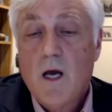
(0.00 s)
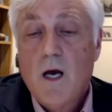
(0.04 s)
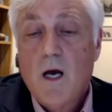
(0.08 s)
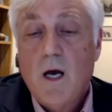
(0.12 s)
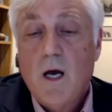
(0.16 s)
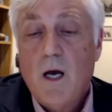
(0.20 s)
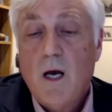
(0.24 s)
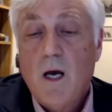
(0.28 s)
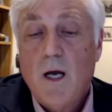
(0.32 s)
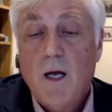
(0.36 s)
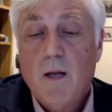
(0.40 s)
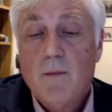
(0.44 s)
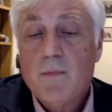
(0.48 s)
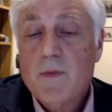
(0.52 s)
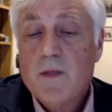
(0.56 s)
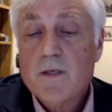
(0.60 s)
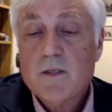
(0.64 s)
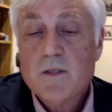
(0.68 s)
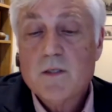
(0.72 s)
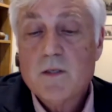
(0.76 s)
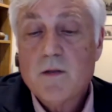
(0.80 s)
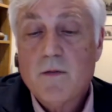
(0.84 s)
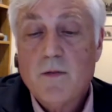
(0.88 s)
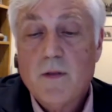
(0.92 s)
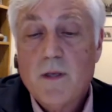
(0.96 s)

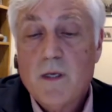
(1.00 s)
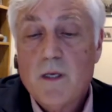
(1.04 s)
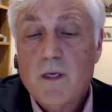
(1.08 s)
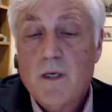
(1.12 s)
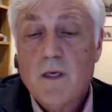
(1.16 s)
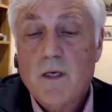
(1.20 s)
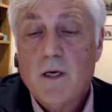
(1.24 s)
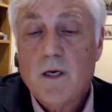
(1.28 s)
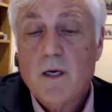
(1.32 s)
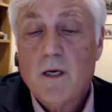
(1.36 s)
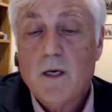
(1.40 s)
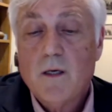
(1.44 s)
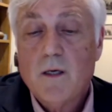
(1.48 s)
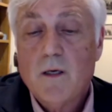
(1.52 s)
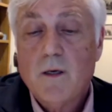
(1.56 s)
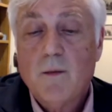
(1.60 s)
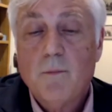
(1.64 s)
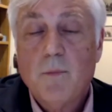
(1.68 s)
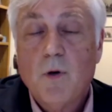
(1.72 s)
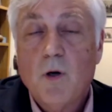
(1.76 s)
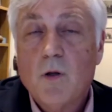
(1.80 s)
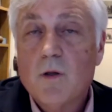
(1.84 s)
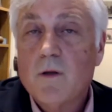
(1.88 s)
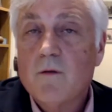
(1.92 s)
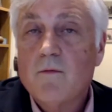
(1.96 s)
The
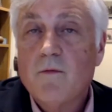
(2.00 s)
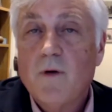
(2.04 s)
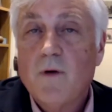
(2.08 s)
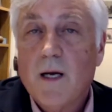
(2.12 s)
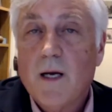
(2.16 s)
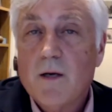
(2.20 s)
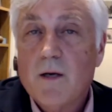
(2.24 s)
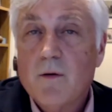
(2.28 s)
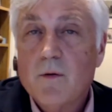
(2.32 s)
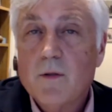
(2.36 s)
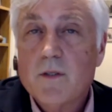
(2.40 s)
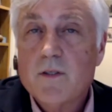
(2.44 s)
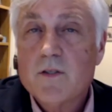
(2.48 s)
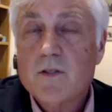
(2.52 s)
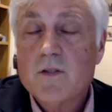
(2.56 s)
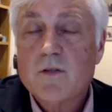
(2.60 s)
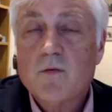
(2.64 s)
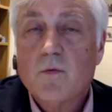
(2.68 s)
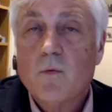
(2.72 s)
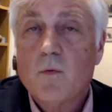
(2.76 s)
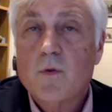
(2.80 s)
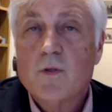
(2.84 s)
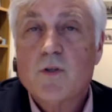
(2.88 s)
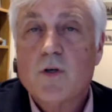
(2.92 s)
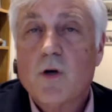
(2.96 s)
Ebola virus,
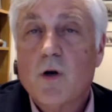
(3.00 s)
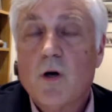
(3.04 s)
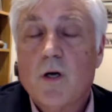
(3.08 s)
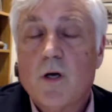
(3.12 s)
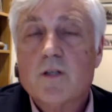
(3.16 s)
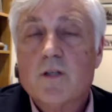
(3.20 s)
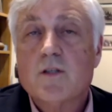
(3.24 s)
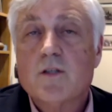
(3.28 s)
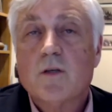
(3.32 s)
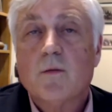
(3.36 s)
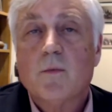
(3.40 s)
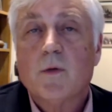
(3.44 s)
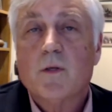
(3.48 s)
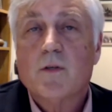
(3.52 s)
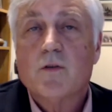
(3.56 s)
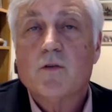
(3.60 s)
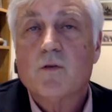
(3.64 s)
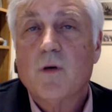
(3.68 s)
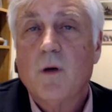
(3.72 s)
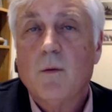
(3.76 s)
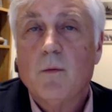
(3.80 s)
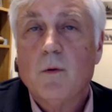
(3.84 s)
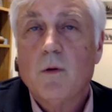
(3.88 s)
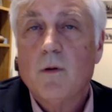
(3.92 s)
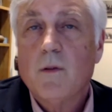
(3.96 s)
which caused so much
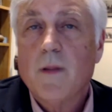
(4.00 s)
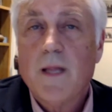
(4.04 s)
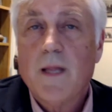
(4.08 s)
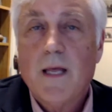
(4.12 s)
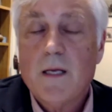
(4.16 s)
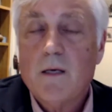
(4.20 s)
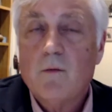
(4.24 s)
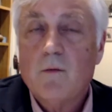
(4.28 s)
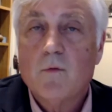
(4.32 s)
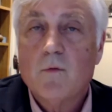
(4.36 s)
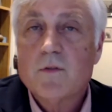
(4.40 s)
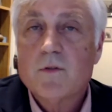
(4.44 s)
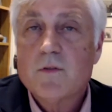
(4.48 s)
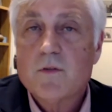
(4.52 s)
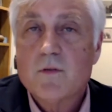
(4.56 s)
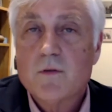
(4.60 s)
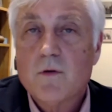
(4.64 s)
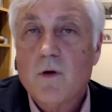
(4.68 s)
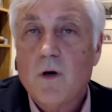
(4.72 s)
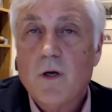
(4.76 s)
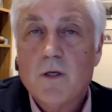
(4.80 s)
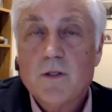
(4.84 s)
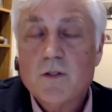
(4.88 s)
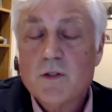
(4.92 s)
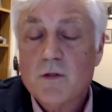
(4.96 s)
trouble, that was
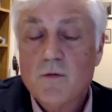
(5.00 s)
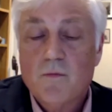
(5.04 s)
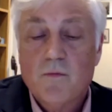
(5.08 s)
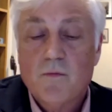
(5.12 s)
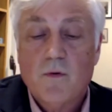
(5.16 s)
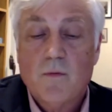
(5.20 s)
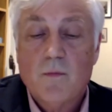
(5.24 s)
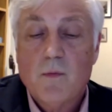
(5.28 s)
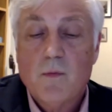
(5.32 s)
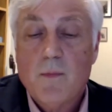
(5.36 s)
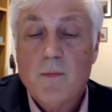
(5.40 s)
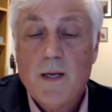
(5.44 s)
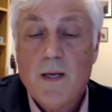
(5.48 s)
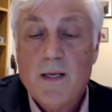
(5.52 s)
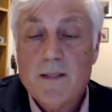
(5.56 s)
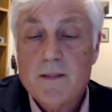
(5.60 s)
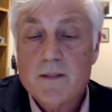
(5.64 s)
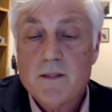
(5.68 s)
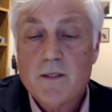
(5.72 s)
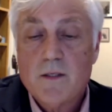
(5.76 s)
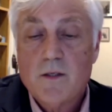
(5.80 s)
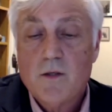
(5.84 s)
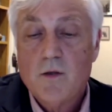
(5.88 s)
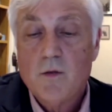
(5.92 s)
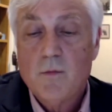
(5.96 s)
also from a bat
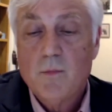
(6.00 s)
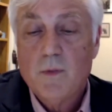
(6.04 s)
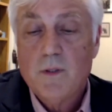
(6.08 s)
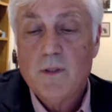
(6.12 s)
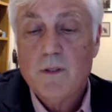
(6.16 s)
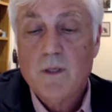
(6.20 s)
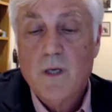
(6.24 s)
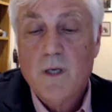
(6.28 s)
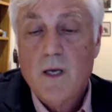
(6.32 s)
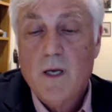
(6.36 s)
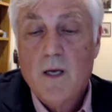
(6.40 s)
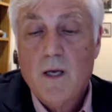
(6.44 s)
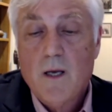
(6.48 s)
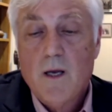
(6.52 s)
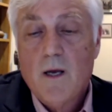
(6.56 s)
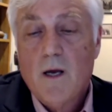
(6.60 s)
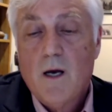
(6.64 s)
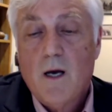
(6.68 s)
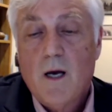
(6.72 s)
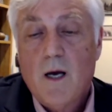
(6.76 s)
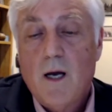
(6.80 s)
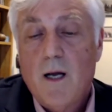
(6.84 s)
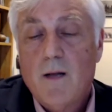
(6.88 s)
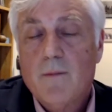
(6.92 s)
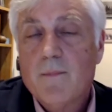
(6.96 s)
to human.
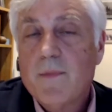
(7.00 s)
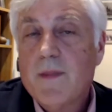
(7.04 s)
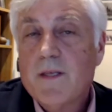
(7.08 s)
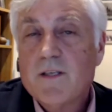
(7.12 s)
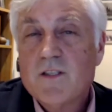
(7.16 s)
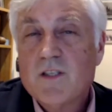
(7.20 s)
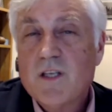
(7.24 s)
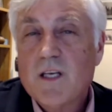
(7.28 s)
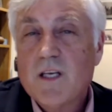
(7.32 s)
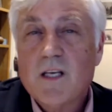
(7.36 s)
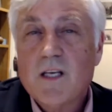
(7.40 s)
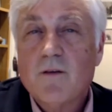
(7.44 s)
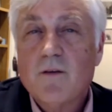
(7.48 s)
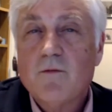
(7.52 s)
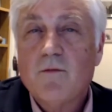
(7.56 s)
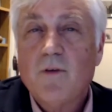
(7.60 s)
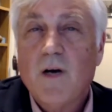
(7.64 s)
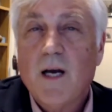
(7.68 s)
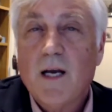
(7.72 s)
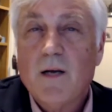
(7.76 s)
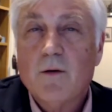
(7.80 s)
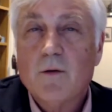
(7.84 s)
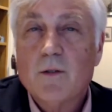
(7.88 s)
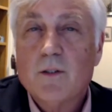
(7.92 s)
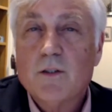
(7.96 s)
The Zika
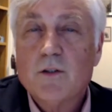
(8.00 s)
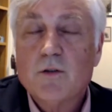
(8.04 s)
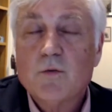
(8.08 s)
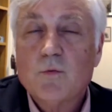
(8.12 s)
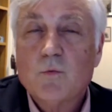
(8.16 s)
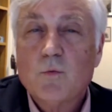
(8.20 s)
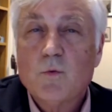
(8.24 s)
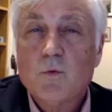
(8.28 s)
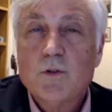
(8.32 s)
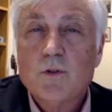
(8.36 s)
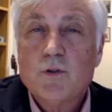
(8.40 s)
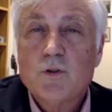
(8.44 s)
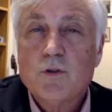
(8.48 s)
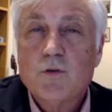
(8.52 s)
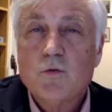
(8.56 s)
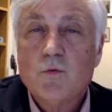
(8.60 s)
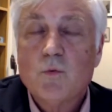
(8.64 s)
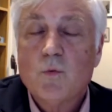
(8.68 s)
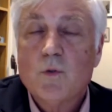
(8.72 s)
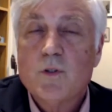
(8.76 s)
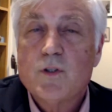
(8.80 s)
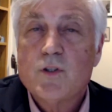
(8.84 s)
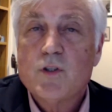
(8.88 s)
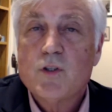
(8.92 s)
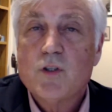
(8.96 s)
virus, which
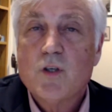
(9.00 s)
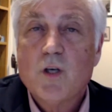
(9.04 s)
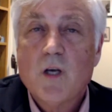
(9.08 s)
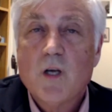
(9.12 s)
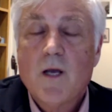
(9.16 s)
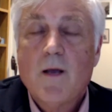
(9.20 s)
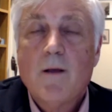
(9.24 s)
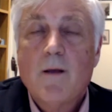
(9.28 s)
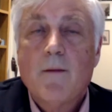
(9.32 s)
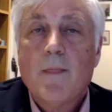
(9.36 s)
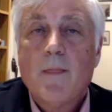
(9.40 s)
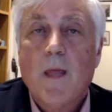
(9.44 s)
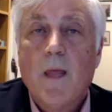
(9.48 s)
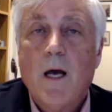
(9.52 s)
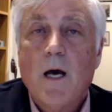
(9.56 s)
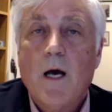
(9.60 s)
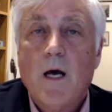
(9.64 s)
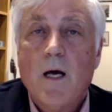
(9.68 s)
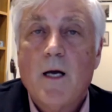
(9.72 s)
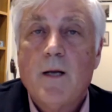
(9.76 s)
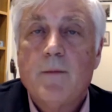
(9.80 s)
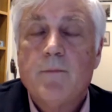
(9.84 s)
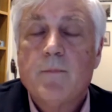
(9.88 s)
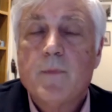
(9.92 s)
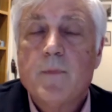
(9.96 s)

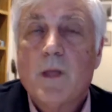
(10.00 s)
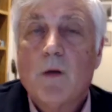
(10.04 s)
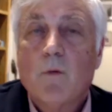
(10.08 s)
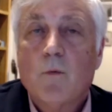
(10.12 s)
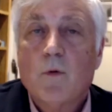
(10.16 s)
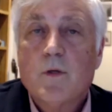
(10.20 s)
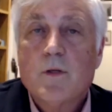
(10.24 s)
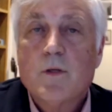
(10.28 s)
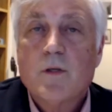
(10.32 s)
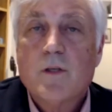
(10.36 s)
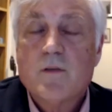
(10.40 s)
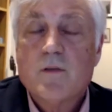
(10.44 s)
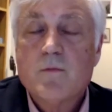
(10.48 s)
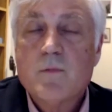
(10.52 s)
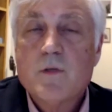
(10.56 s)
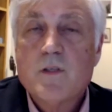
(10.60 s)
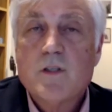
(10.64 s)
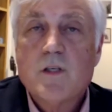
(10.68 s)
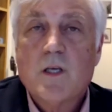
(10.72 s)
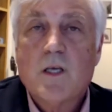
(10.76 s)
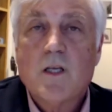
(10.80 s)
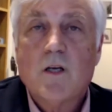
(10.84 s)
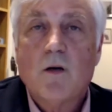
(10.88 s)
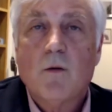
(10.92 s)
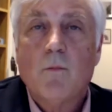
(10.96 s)
is
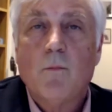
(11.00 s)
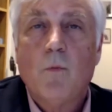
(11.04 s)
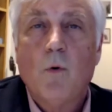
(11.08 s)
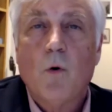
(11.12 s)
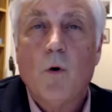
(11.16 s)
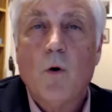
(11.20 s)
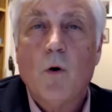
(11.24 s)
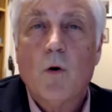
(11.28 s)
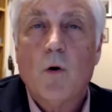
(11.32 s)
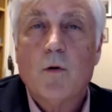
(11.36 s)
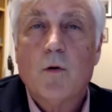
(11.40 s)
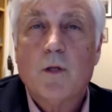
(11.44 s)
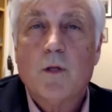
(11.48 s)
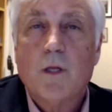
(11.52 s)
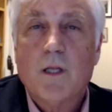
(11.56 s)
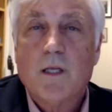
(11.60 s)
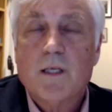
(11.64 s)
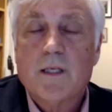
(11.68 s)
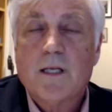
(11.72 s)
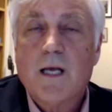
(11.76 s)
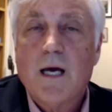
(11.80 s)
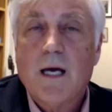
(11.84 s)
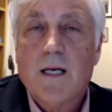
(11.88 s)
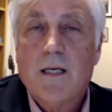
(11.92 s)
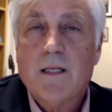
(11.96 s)
mosquito-borne,
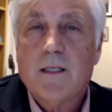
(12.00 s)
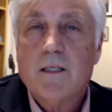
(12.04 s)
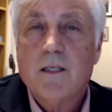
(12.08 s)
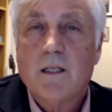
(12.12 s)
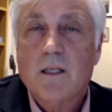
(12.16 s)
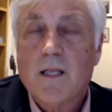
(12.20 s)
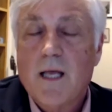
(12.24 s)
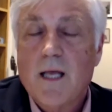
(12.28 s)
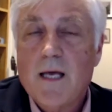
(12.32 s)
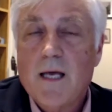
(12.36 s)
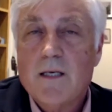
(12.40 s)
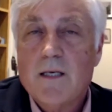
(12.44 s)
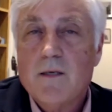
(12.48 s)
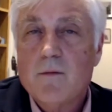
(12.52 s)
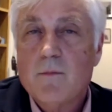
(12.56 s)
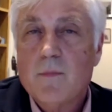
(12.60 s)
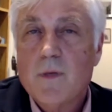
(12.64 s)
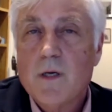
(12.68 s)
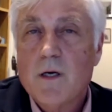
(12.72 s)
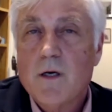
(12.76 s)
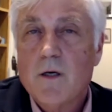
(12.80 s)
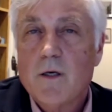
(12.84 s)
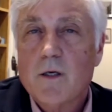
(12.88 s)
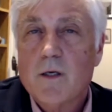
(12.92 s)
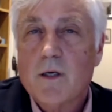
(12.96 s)
that got into Latin
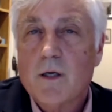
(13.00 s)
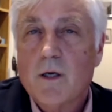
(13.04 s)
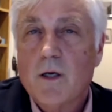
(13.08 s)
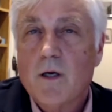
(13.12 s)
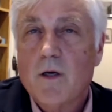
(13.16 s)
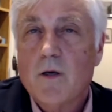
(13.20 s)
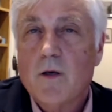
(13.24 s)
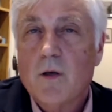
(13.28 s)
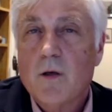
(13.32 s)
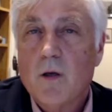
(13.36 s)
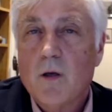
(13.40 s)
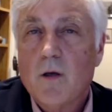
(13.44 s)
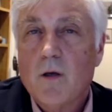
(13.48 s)
America